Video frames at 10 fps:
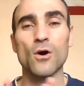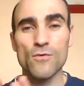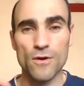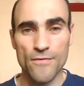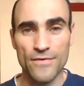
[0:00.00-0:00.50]

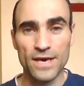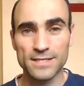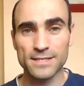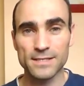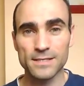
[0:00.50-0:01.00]
other
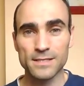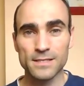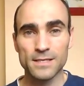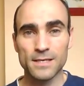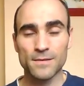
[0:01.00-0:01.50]
things
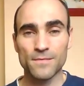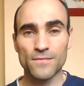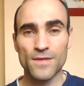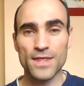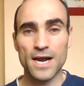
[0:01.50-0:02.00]

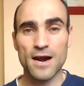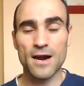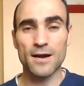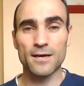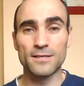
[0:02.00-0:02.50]
that
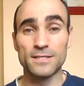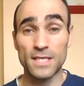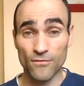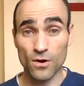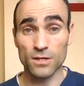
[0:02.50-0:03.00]
are
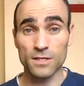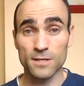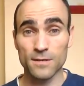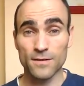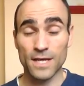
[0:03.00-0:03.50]
different,
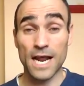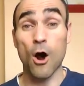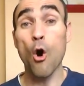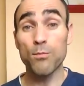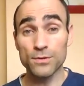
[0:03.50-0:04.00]
that are
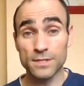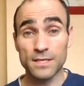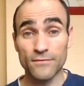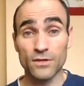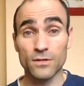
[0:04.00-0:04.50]

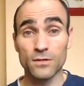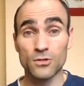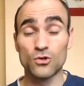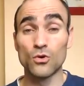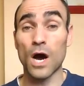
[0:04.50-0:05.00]
opposite even
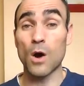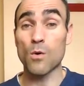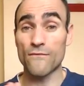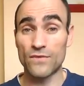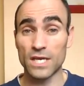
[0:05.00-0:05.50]
to
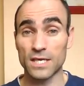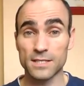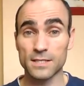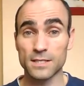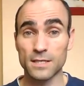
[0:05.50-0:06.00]
our
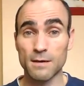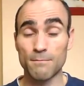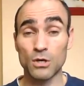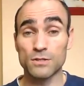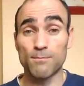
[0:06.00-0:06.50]
feelings,
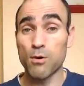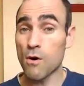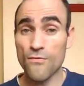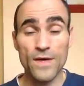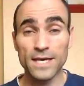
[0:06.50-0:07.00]
because
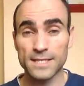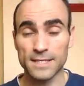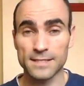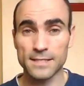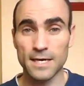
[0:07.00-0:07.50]
both
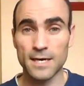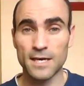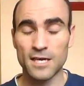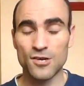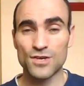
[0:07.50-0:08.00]
exist.
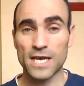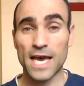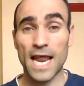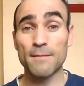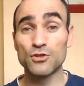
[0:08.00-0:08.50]

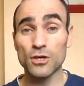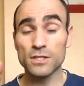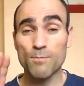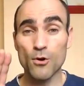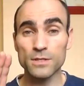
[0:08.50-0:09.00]
And I'm
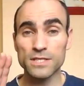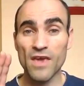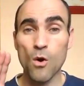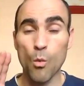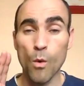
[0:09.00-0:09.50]
just
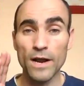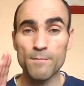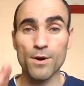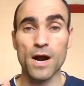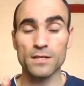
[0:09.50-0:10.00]
perceiving one
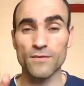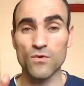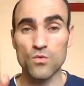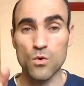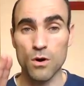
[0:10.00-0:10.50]
part of
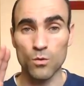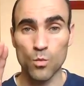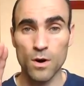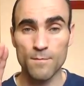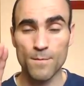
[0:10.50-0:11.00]
the world,
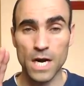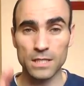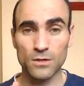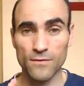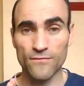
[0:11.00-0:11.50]
one
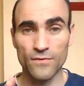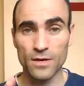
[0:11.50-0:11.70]
part of